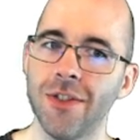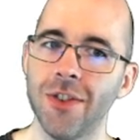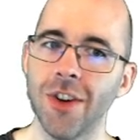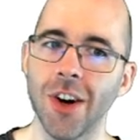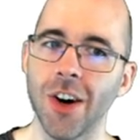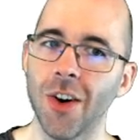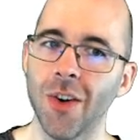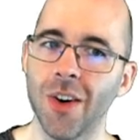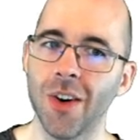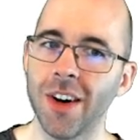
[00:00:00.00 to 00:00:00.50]

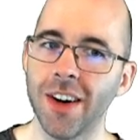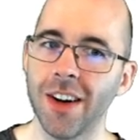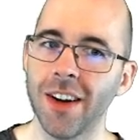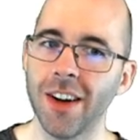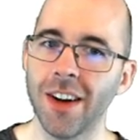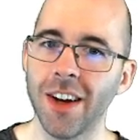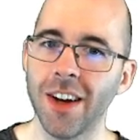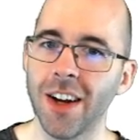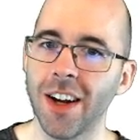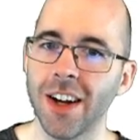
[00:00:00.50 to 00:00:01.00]
No.
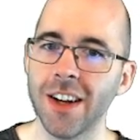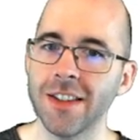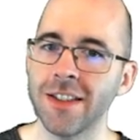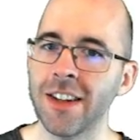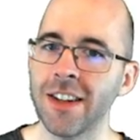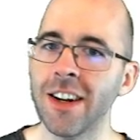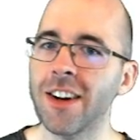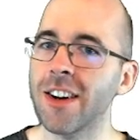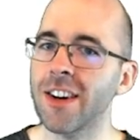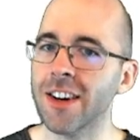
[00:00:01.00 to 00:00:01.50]

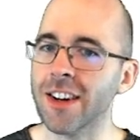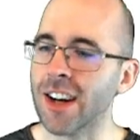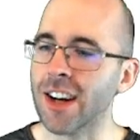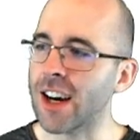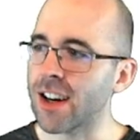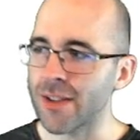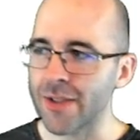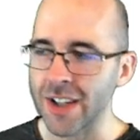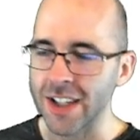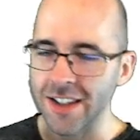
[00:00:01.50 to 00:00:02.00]
There are
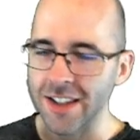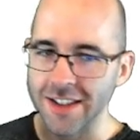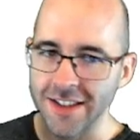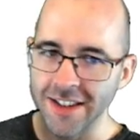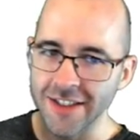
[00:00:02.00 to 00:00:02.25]
got to be